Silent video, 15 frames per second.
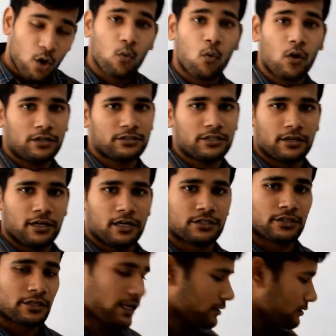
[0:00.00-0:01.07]
What is the
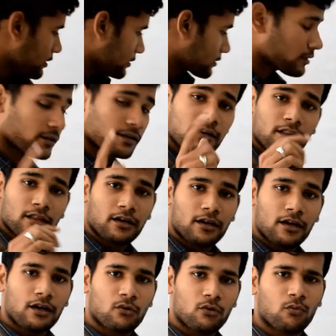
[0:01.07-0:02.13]
relation? Yes, just
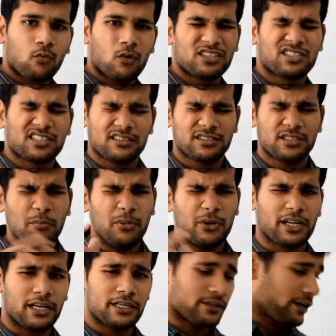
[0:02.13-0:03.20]
one simple
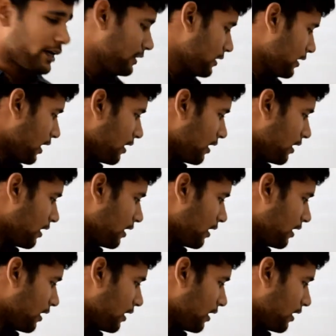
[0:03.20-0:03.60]
relation, right?